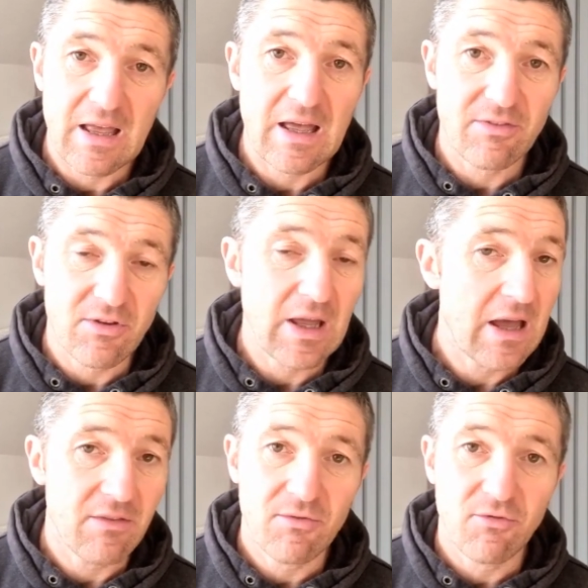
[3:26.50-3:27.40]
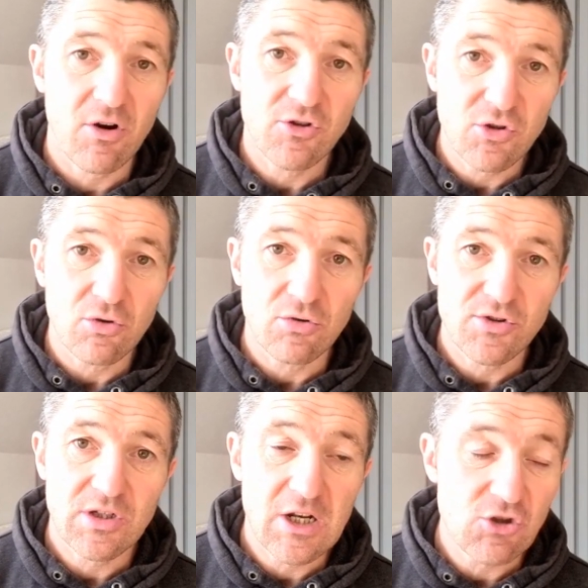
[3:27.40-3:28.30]
at the, at the front door.
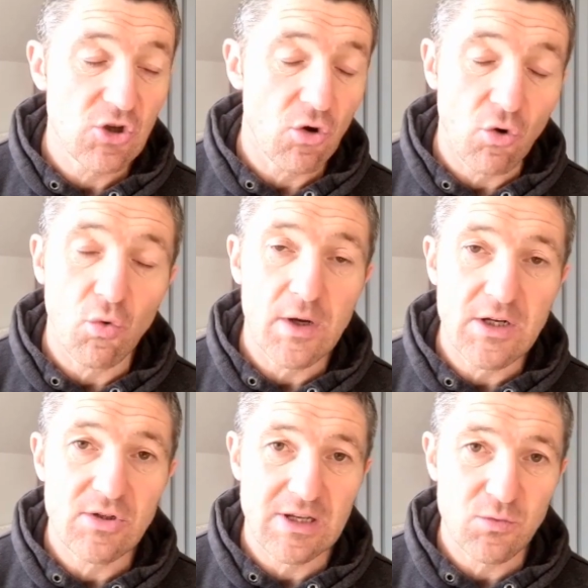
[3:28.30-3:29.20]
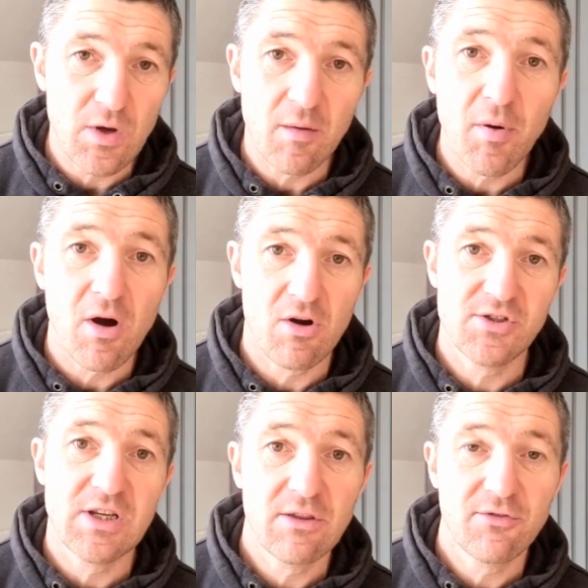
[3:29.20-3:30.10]
So literally all we need to, as we are
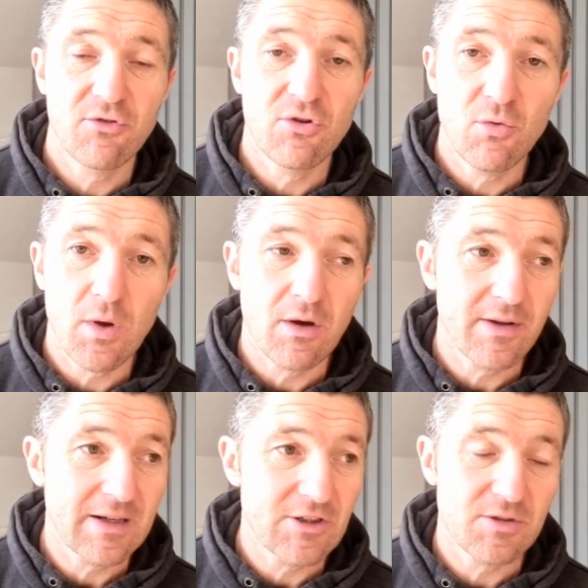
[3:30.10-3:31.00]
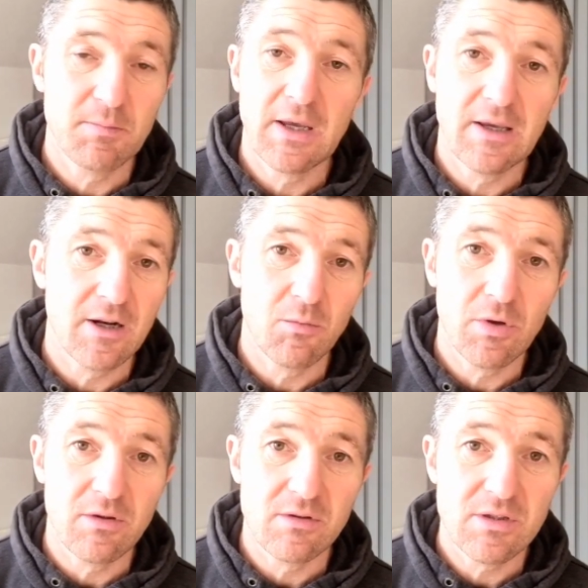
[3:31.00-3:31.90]
passing through, we are going to just pick it up
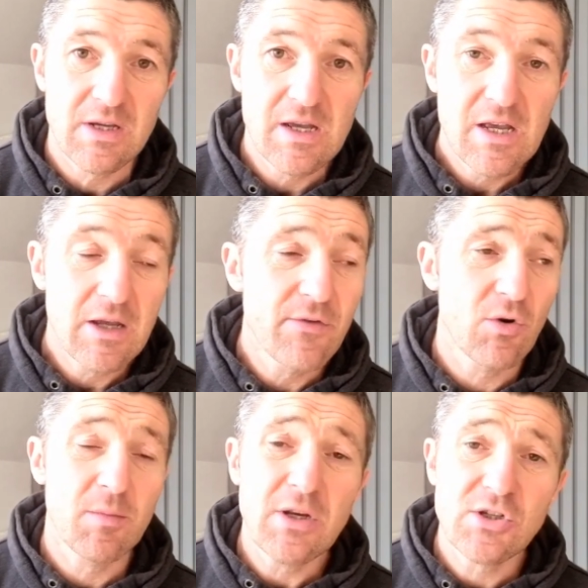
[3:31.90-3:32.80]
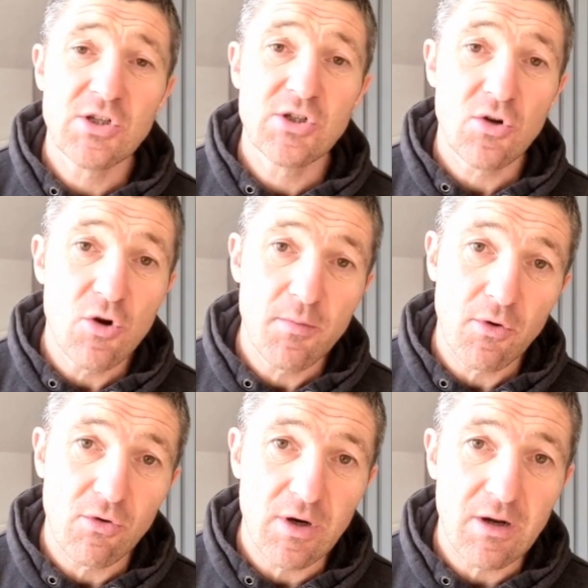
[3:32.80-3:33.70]
with us. If you want to be
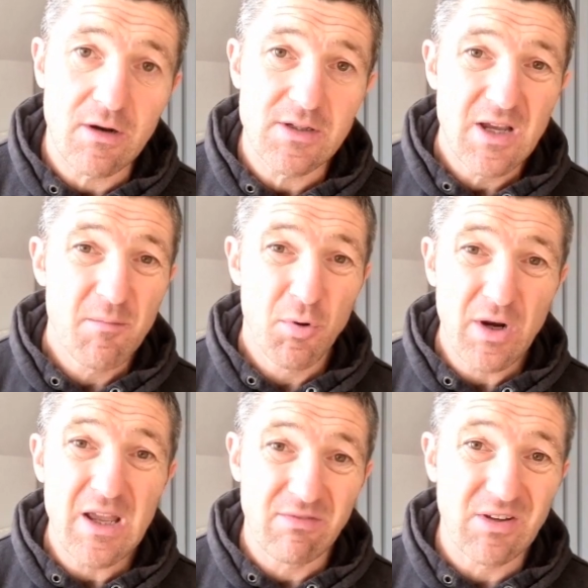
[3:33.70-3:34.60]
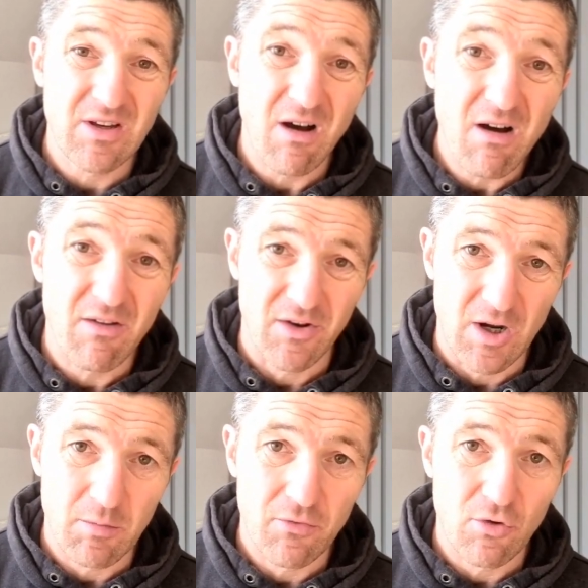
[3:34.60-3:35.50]
super organized, put it in the car the
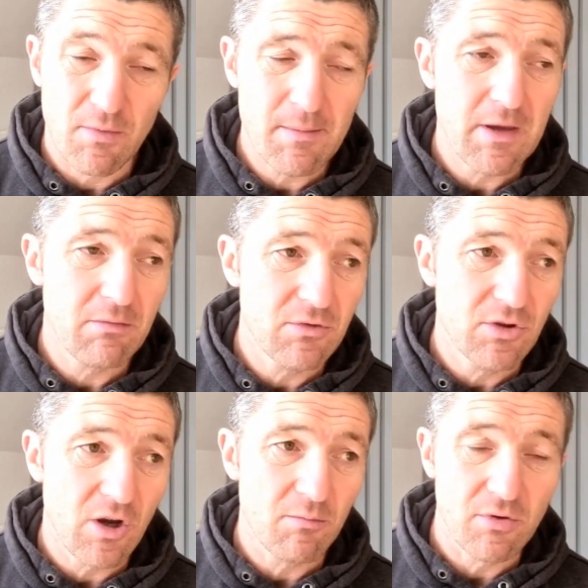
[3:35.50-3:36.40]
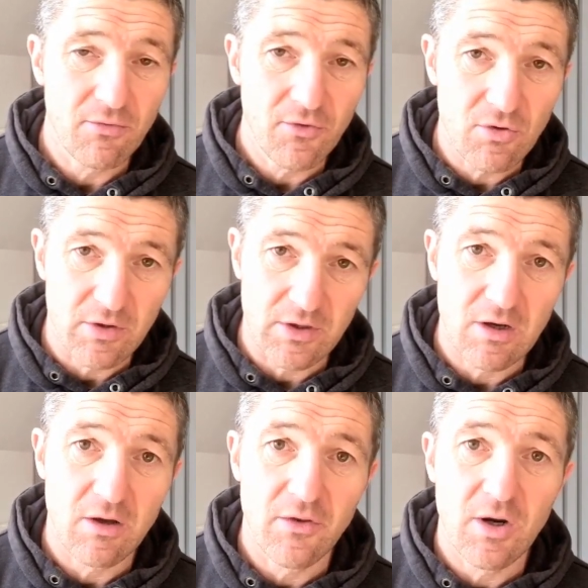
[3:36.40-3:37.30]
night before. Maybe don't put food in the
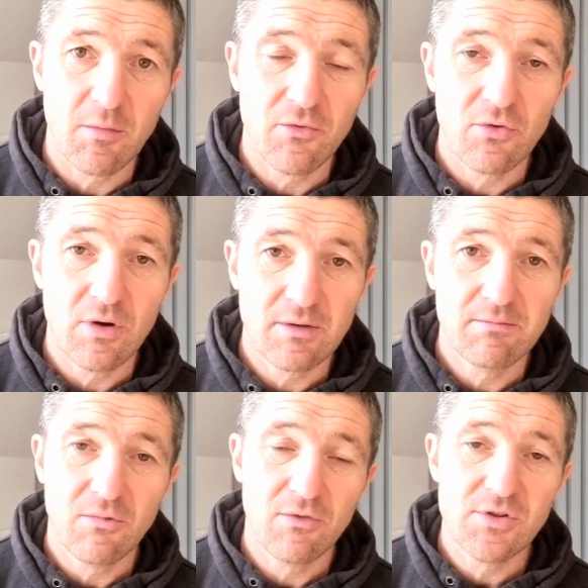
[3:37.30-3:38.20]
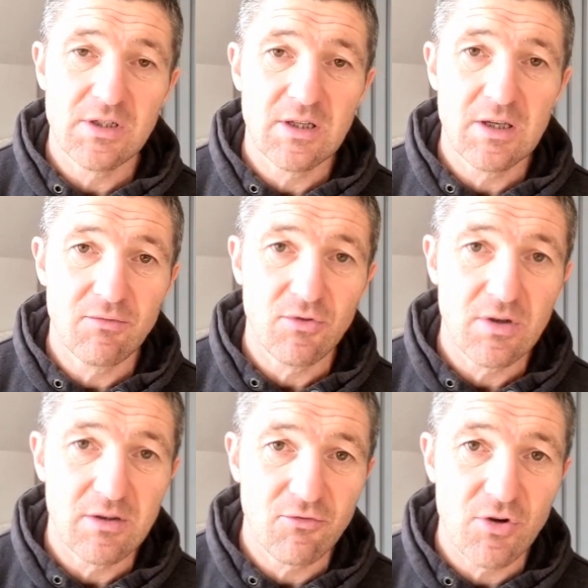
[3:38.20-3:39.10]
car the night before. I'd obviously keep food
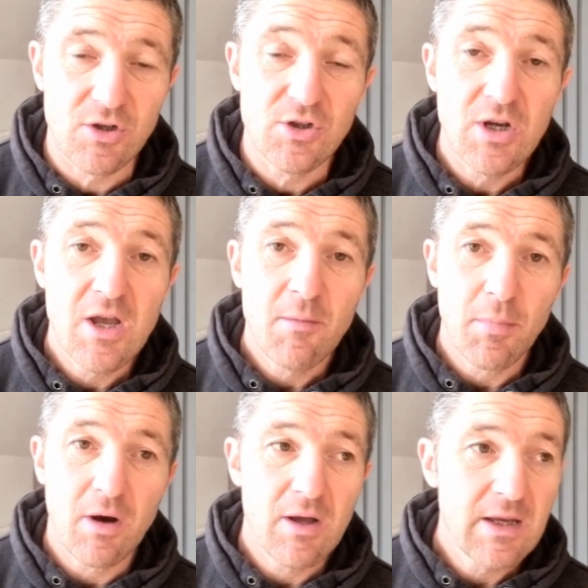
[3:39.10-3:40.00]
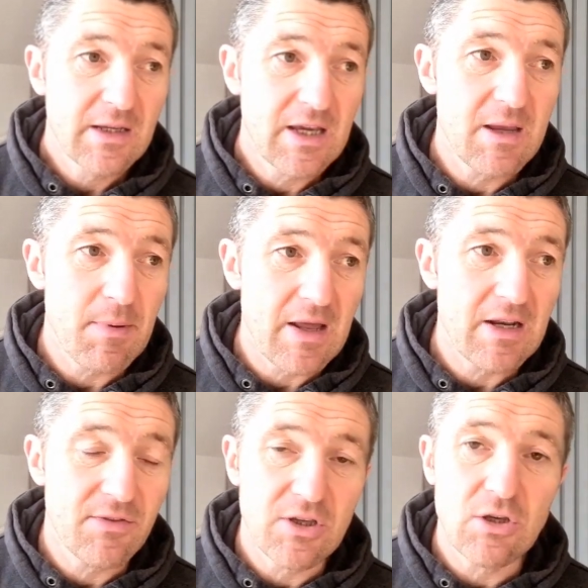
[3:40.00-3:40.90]
in the fridge, but keep
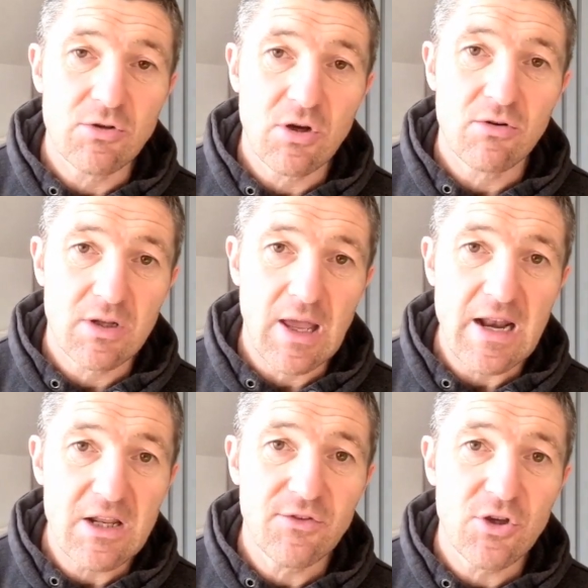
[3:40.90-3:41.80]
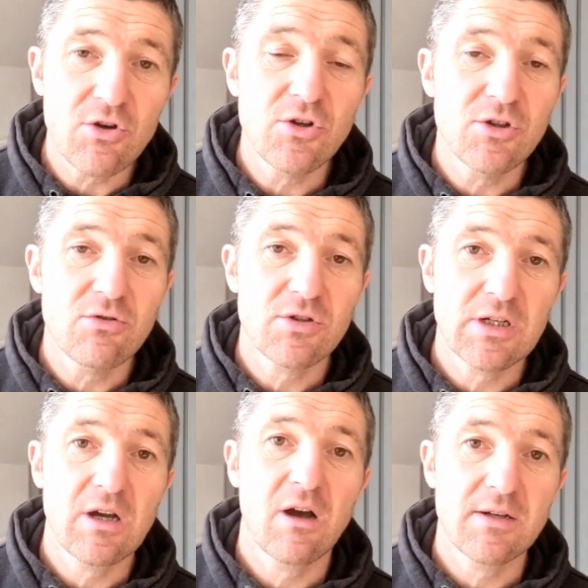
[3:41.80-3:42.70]
anything you don't, anything you can do to
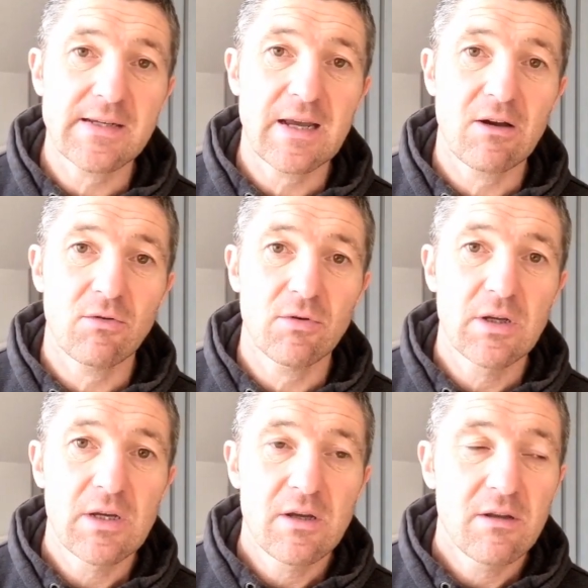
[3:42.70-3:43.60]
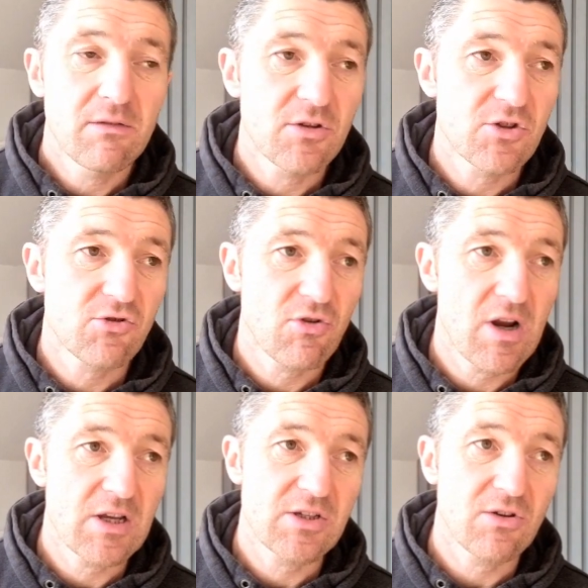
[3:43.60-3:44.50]
cut down the
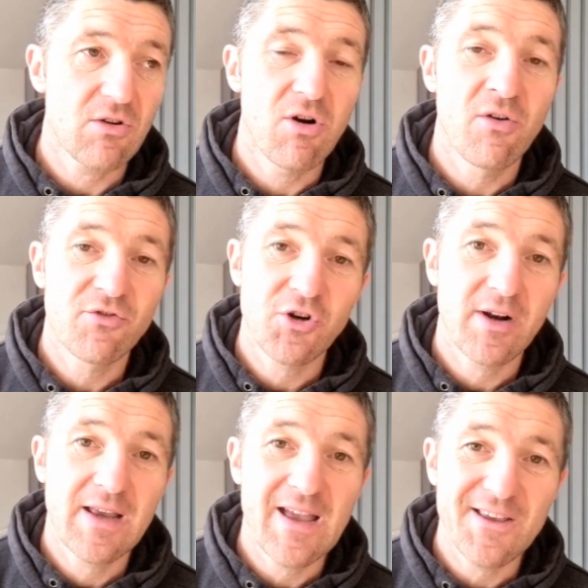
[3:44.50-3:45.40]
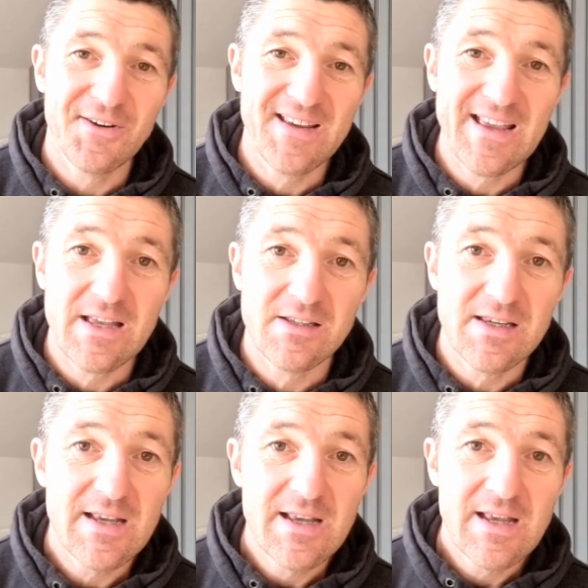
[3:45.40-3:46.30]
stress of trying to get your kids.
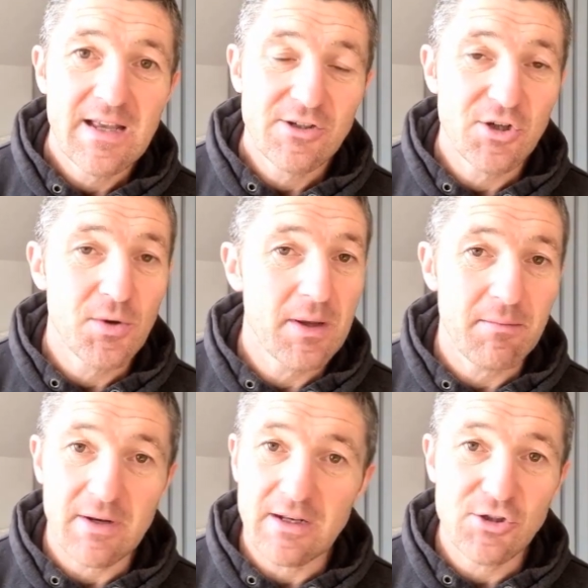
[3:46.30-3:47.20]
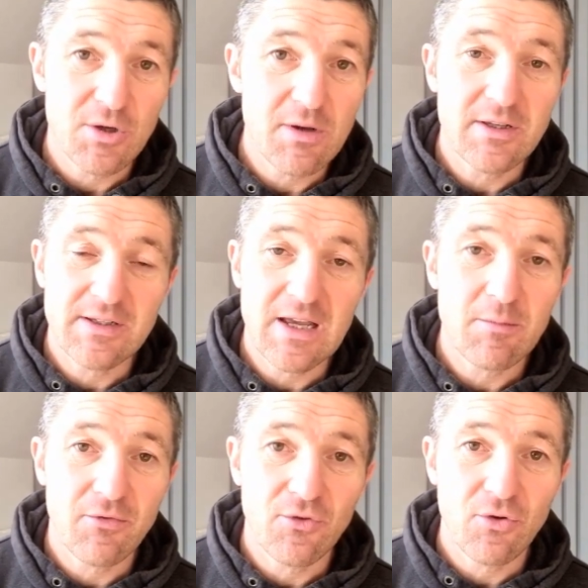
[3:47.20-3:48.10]
Do it, do it the day
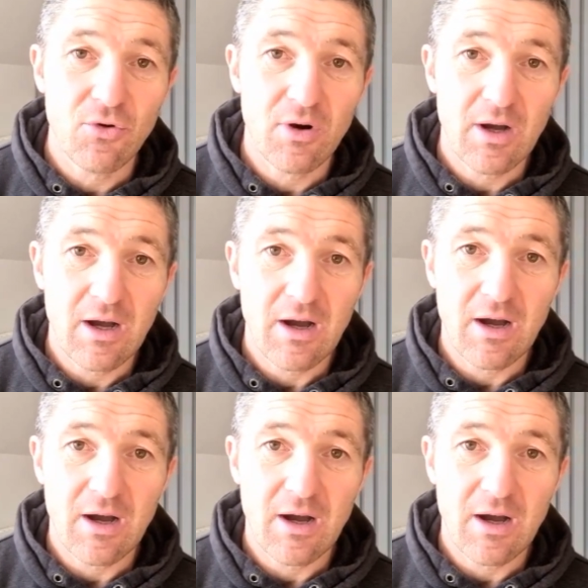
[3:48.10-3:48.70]
before.